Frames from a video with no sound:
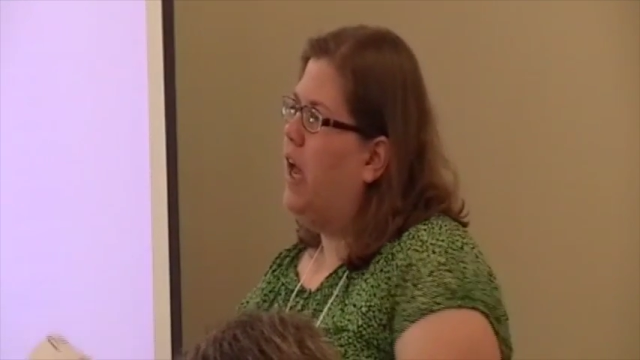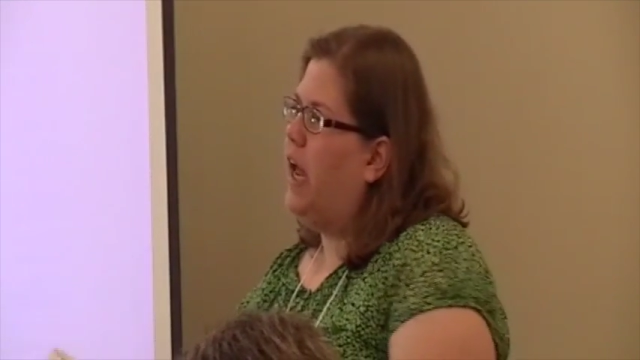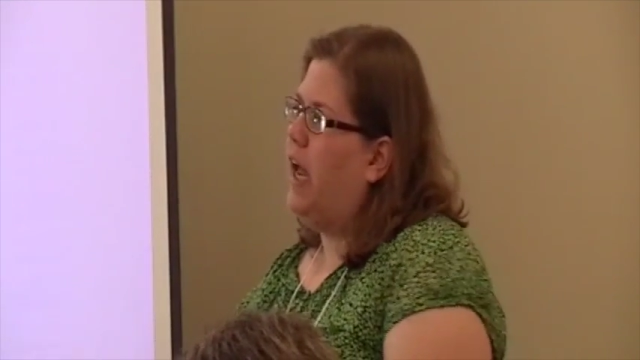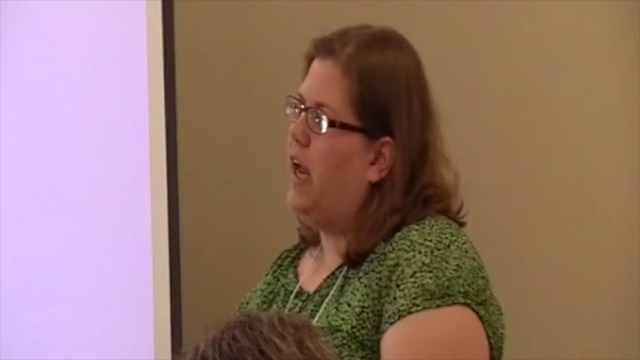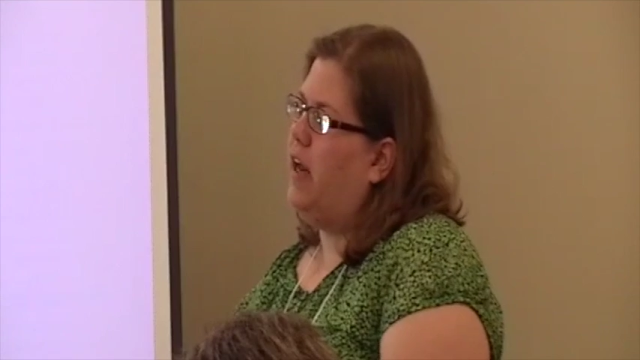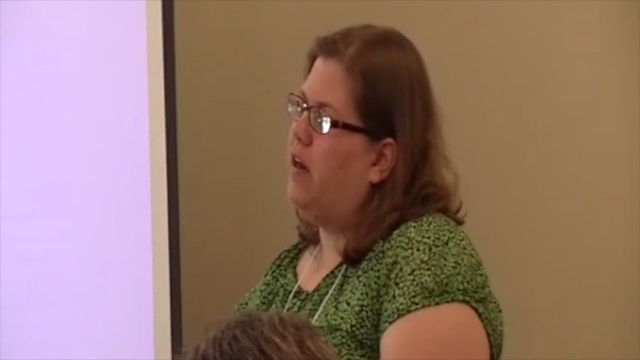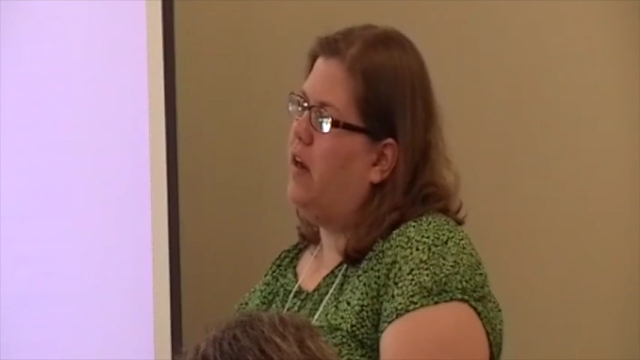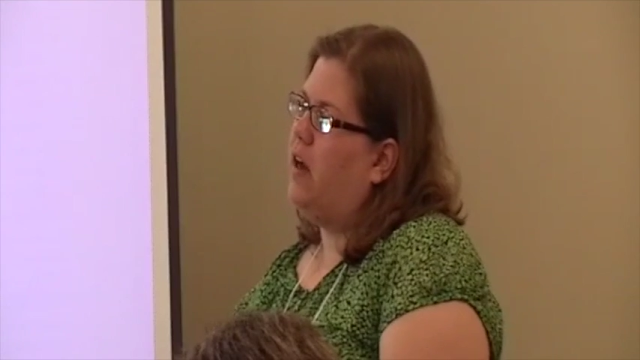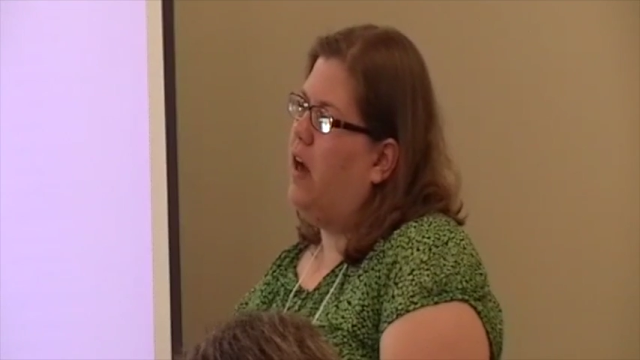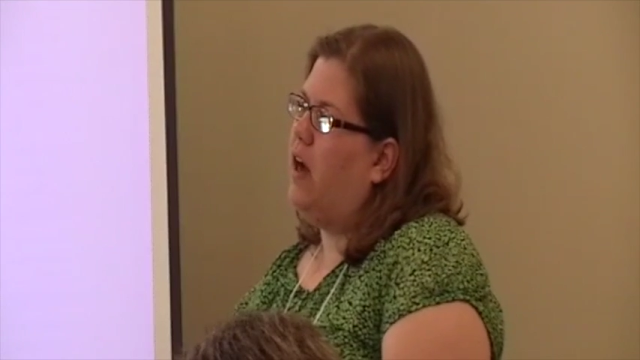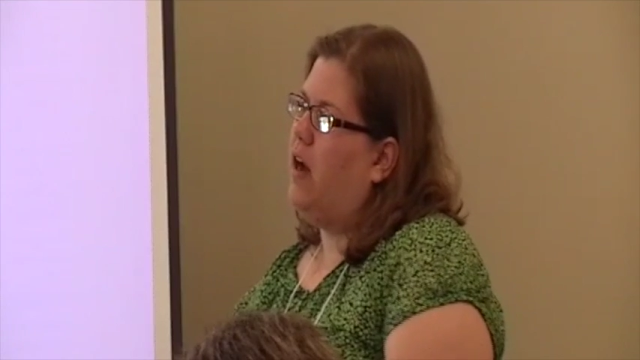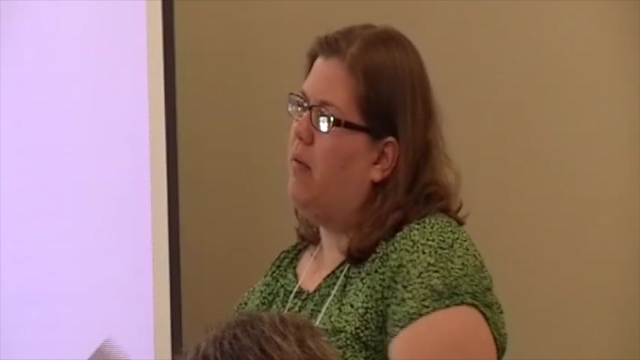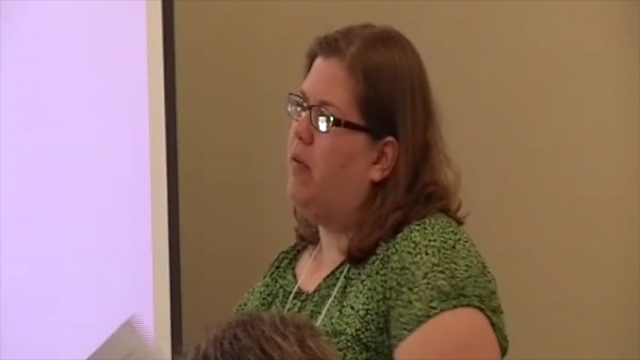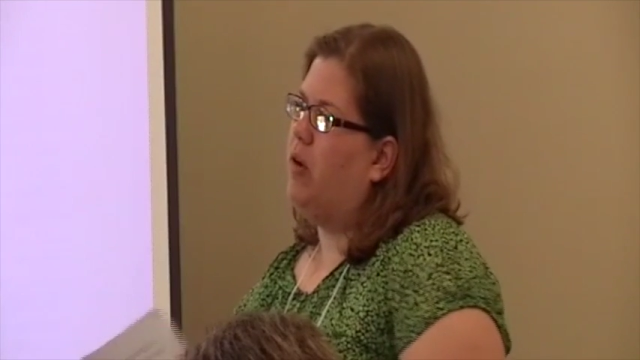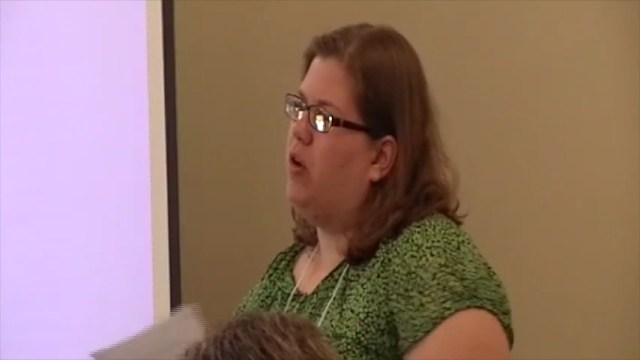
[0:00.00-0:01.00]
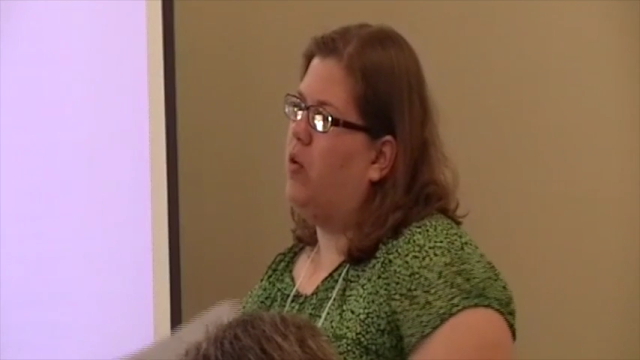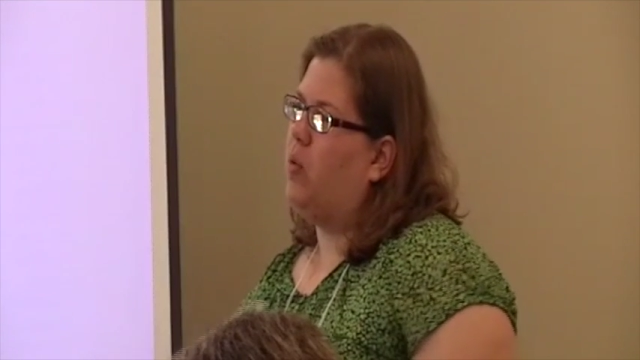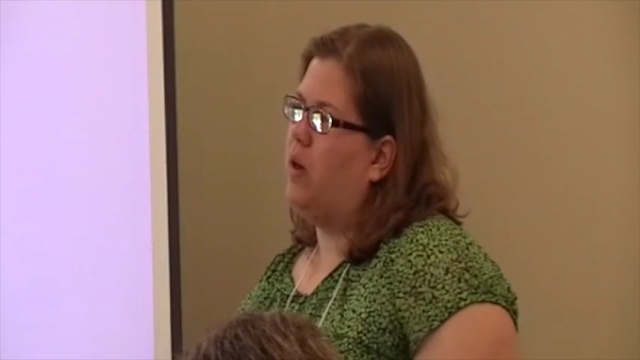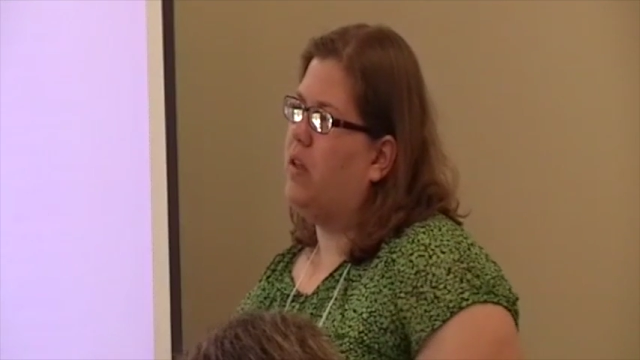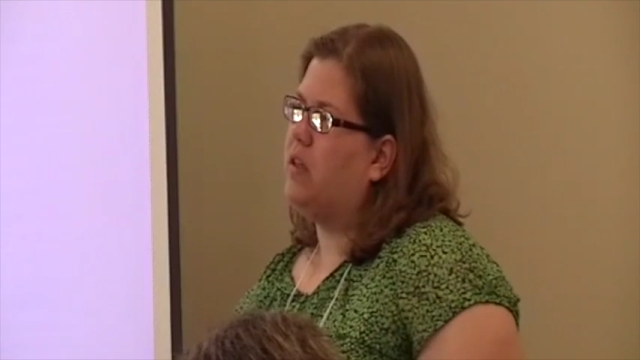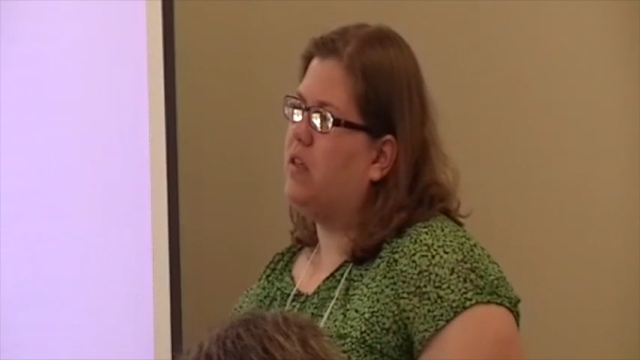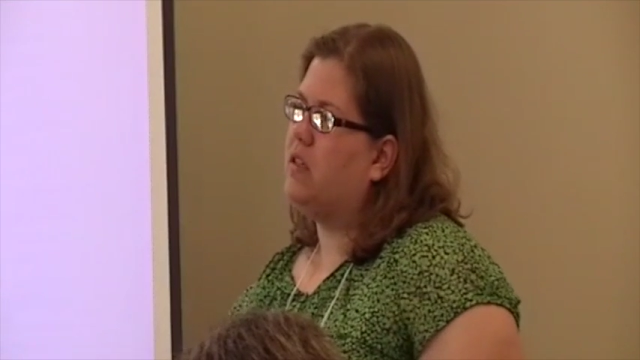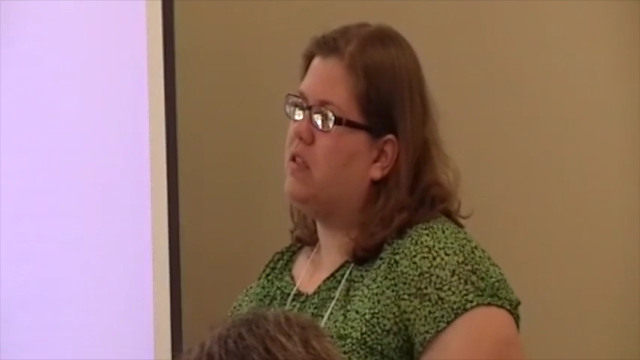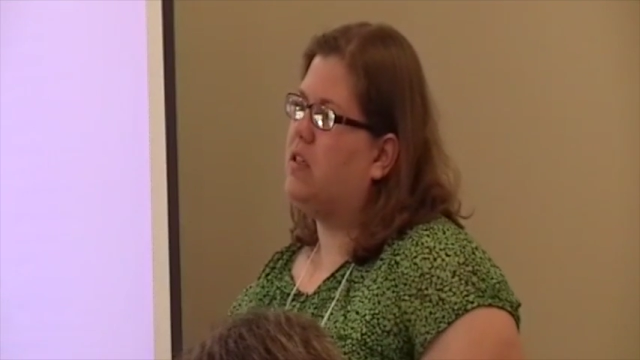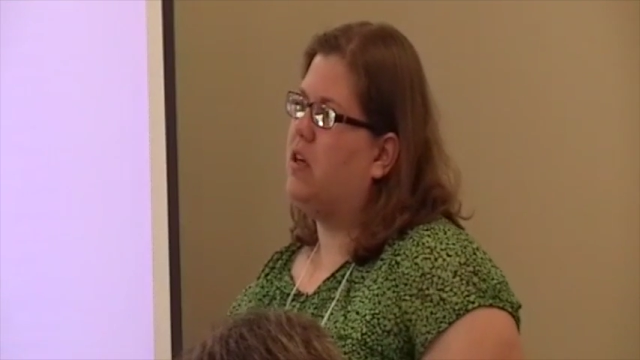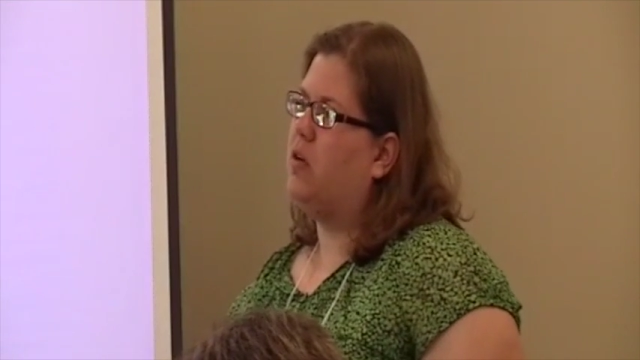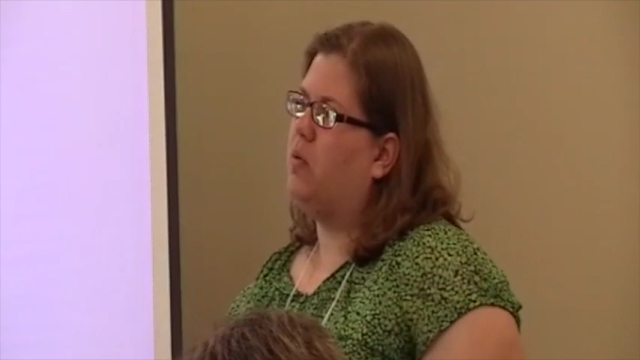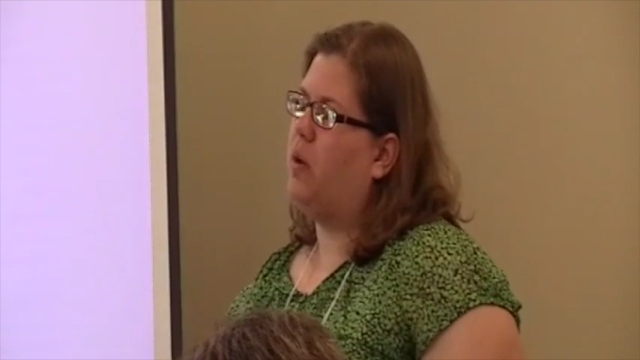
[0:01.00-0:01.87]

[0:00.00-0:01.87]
And um, what this,